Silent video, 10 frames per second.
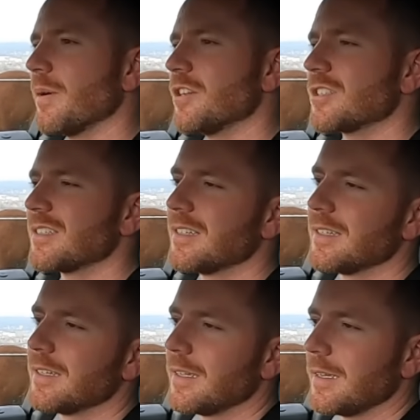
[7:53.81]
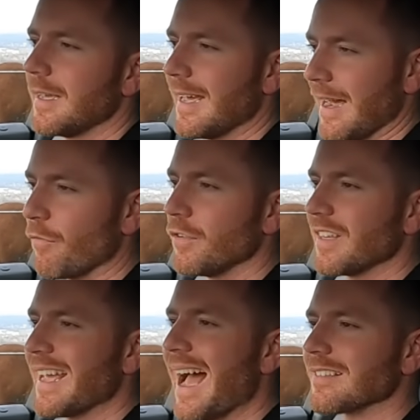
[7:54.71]
which it
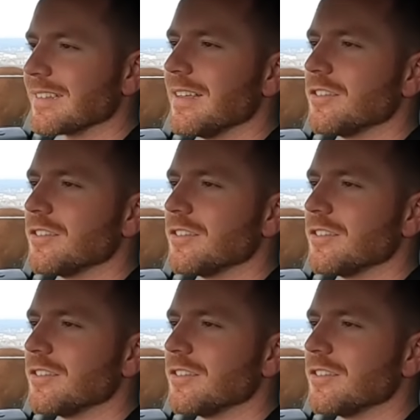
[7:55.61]
obviously hasn't.